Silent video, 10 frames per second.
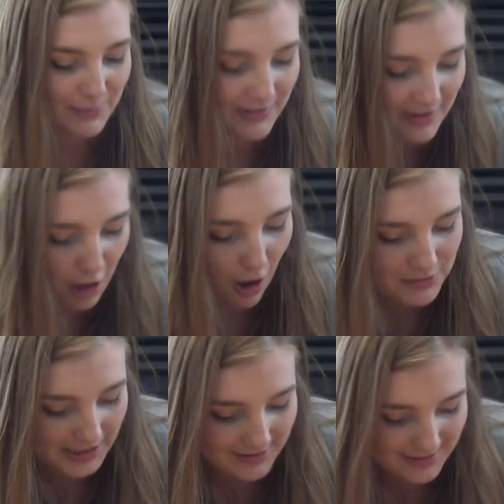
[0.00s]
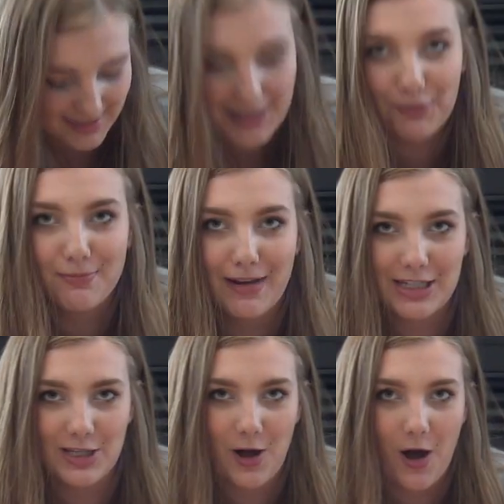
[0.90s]
Bit of an object lesson here with my
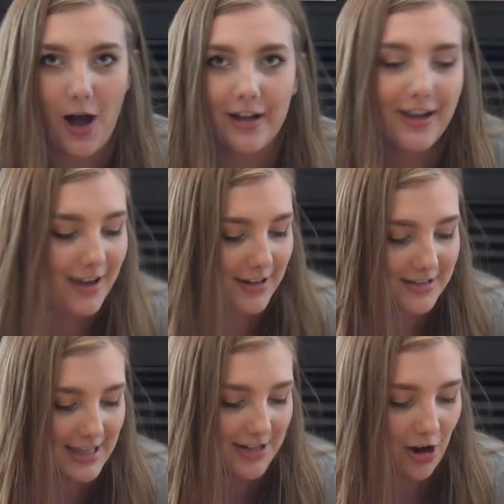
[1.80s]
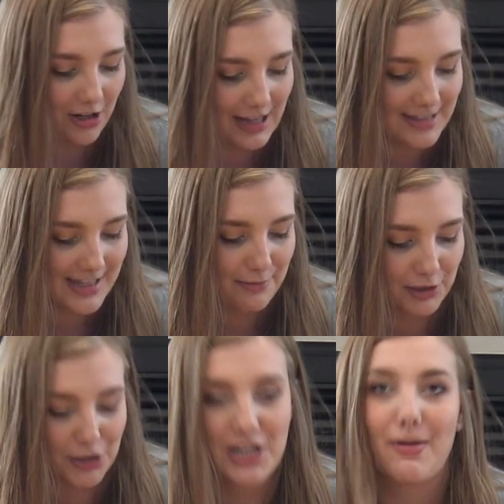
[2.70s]
dog. Just like our lesson,
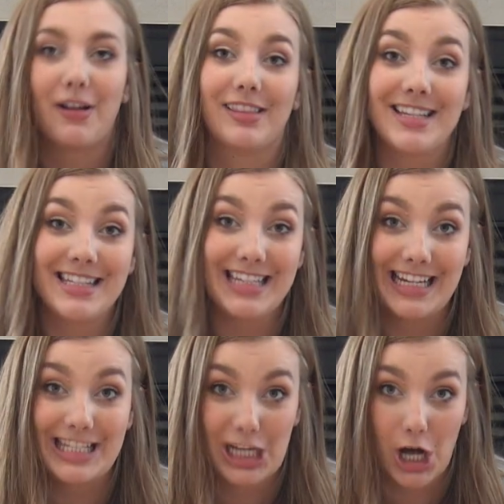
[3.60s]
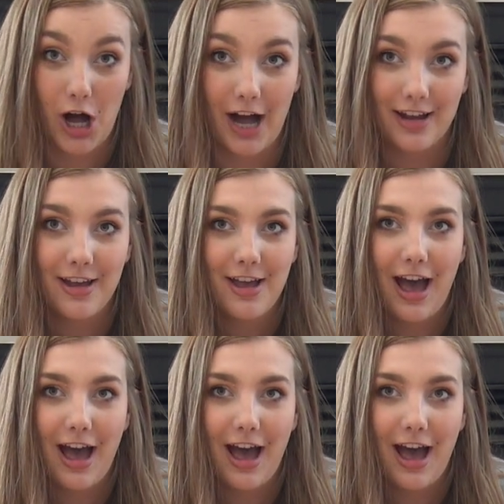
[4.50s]
we're learning about listening to God.